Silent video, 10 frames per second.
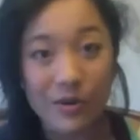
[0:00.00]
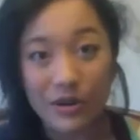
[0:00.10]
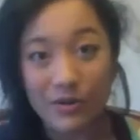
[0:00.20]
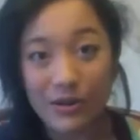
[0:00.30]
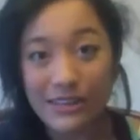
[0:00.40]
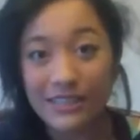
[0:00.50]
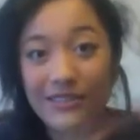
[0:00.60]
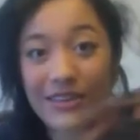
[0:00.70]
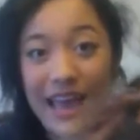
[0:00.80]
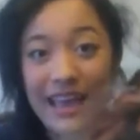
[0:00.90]
What you want to
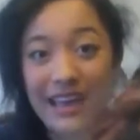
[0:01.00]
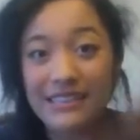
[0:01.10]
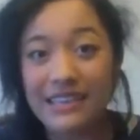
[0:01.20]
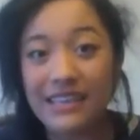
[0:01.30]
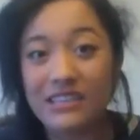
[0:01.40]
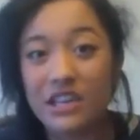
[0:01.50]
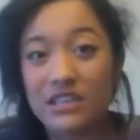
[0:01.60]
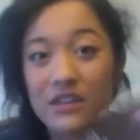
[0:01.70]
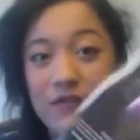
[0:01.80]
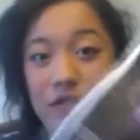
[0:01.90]
do next is
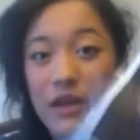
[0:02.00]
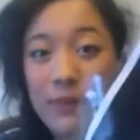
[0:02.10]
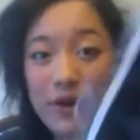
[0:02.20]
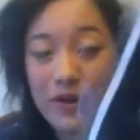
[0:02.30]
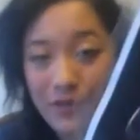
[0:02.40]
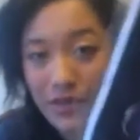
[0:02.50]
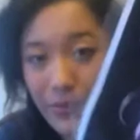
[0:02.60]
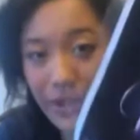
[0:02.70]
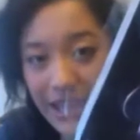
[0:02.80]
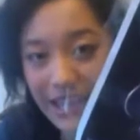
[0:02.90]
just flip over the
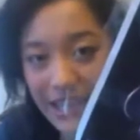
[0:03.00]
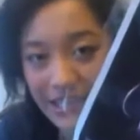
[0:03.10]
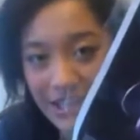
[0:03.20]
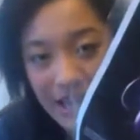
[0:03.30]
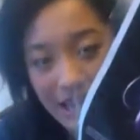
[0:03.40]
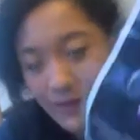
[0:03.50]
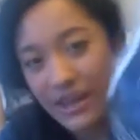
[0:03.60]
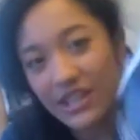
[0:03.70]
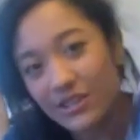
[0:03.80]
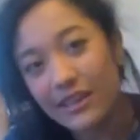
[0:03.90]
page and
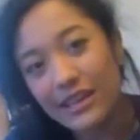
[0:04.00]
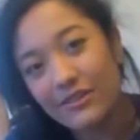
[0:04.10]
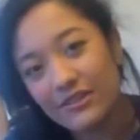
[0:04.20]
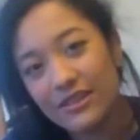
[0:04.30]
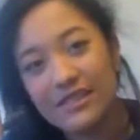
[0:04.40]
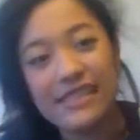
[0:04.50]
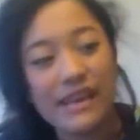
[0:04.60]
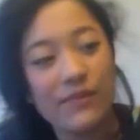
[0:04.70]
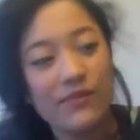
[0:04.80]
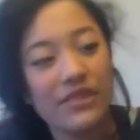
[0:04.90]
make sure that you do the
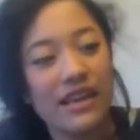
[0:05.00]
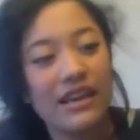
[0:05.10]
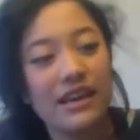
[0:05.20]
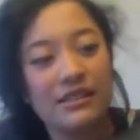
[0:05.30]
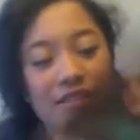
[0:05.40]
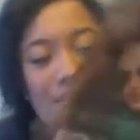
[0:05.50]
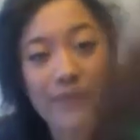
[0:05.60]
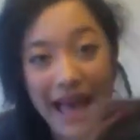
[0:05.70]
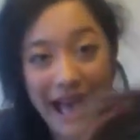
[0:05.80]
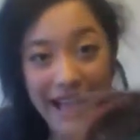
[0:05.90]
same thing to the
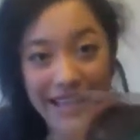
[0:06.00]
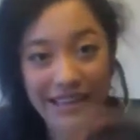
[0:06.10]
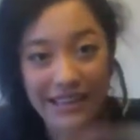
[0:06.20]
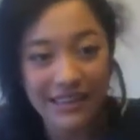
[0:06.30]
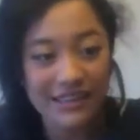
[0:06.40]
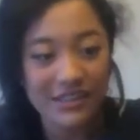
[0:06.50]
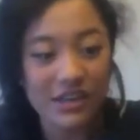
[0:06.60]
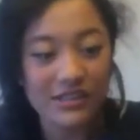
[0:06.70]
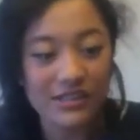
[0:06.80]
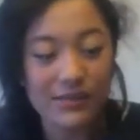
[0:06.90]
back,
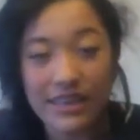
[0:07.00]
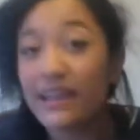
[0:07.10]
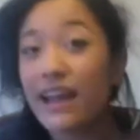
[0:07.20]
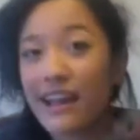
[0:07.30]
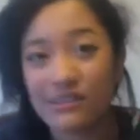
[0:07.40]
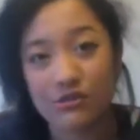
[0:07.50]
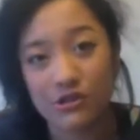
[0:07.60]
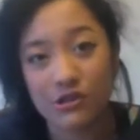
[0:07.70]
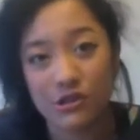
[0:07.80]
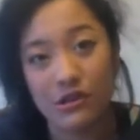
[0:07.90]
just to make it extra
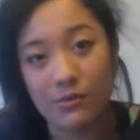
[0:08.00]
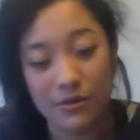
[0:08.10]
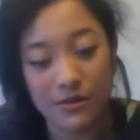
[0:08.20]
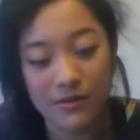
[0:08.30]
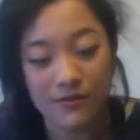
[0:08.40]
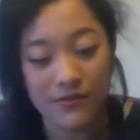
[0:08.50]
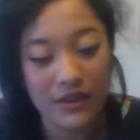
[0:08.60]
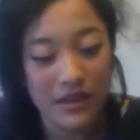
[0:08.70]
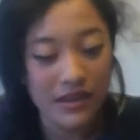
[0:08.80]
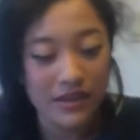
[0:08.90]
durable.
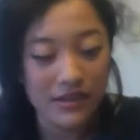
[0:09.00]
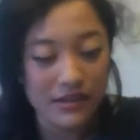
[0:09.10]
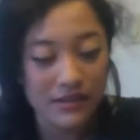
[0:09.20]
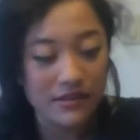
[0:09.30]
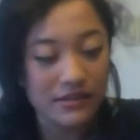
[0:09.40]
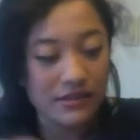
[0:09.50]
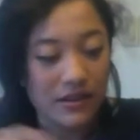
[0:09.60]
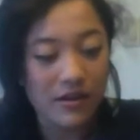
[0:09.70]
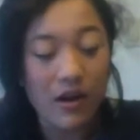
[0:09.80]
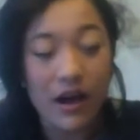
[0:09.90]

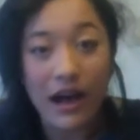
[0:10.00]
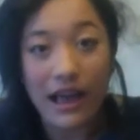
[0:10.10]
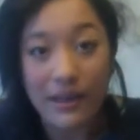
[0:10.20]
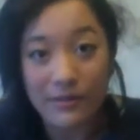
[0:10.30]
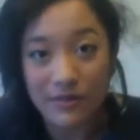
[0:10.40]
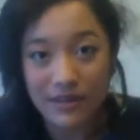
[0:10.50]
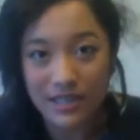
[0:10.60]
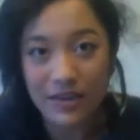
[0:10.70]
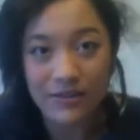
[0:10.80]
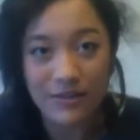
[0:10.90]
So I'm going to
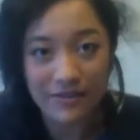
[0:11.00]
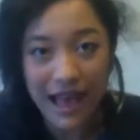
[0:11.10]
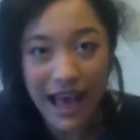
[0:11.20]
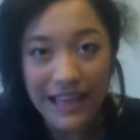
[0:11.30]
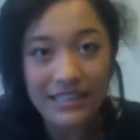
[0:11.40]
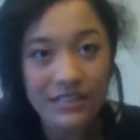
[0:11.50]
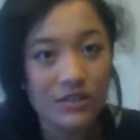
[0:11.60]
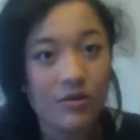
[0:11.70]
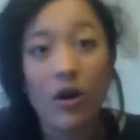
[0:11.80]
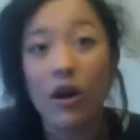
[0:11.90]
go do that
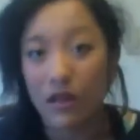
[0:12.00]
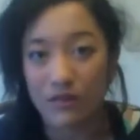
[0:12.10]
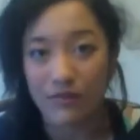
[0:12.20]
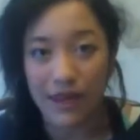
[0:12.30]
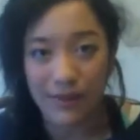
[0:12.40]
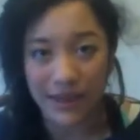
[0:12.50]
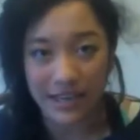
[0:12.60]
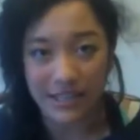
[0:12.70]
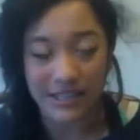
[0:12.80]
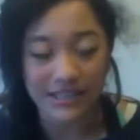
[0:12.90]
to all of my
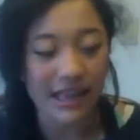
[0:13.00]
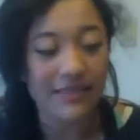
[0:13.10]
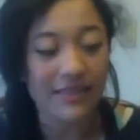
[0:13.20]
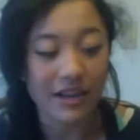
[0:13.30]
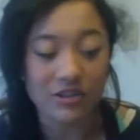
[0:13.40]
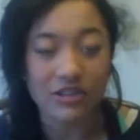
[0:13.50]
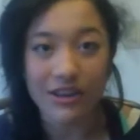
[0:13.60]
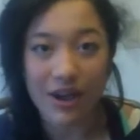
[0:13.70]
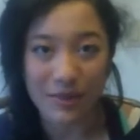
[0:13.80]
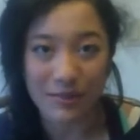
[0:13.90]
pages, and then I'll show
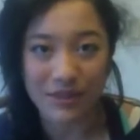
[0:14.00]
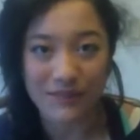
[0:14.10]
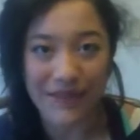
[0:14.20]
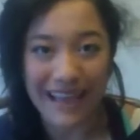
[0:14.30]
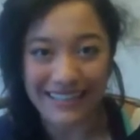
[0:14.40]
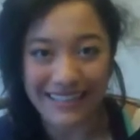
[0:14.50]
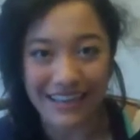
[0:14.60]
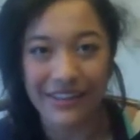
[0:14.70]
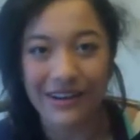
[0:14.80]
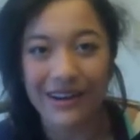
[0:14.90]
you how to put the bag together.